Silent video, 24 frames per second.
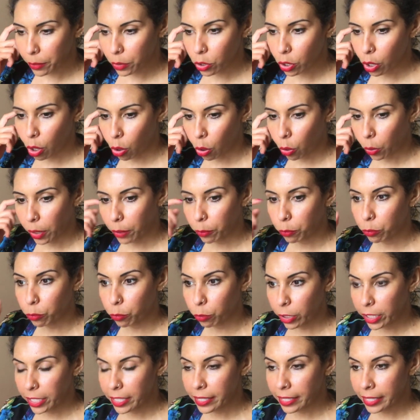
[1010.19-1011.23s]
So
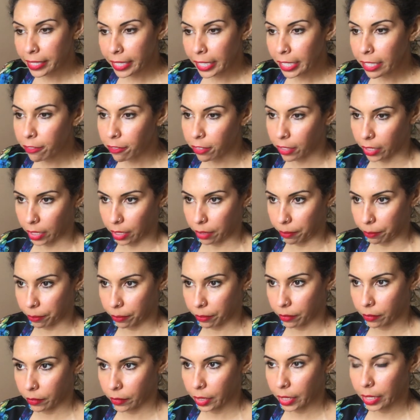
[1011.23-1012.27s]
receiving
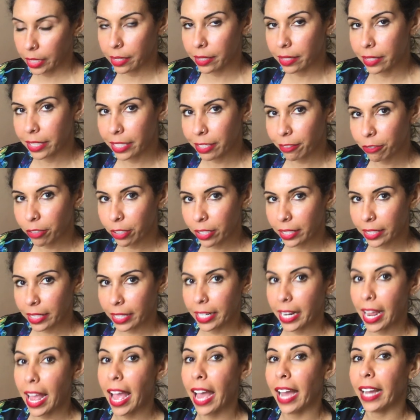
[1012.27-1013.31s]
is different than
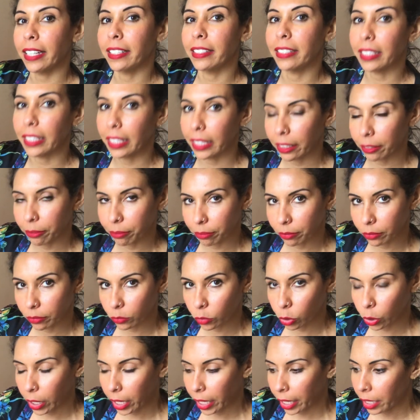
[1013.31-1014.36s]
acting,
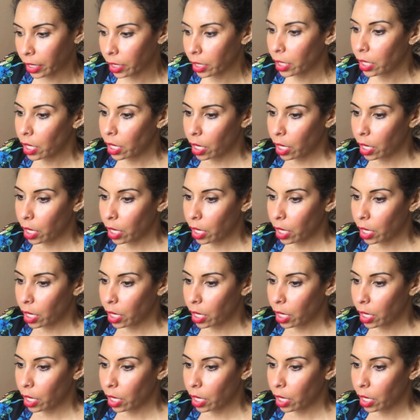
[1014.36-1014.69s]
okay?